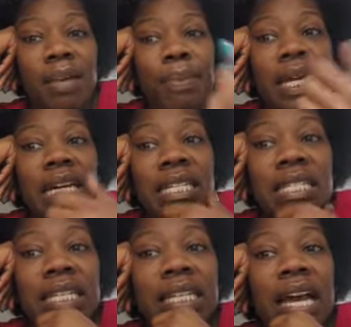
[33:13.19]
Because
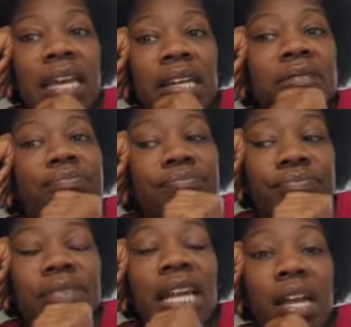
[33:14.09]
tonight
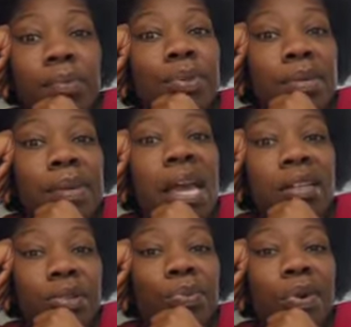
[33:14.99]
kind of blew me
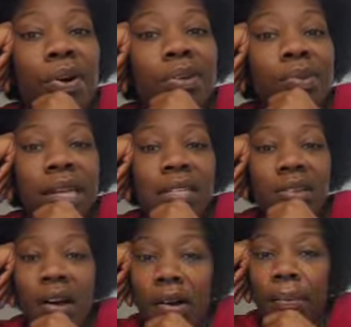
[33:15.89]
out the water when I
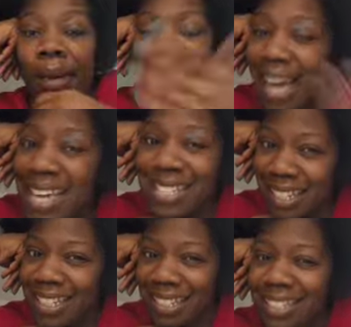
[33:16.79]
saw my
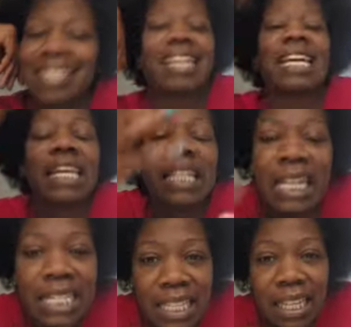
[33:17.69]
cousin.
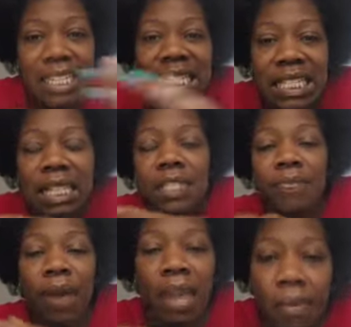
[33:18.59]
Listen, this is
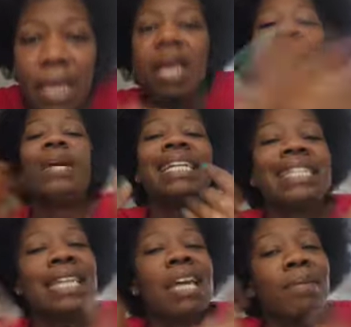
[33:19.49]
family. We got the
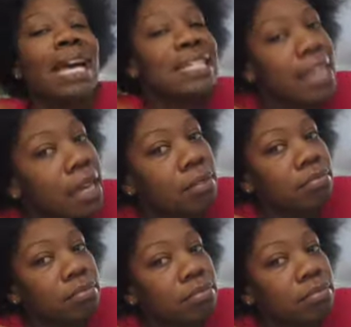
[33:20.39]
same last name.